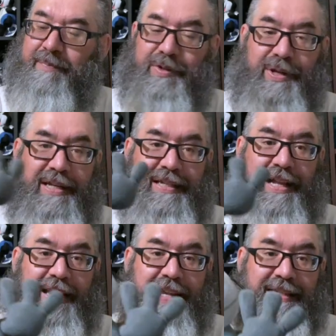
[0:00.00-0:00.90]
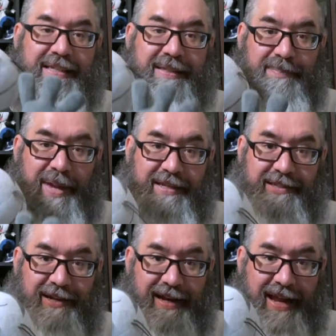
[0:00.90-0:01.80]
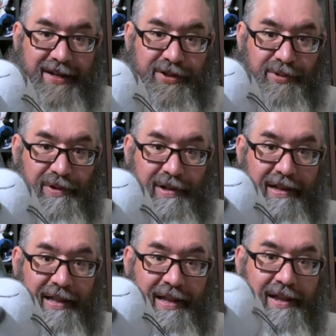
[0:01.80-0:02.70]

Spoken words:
So you can tell it's based on an actual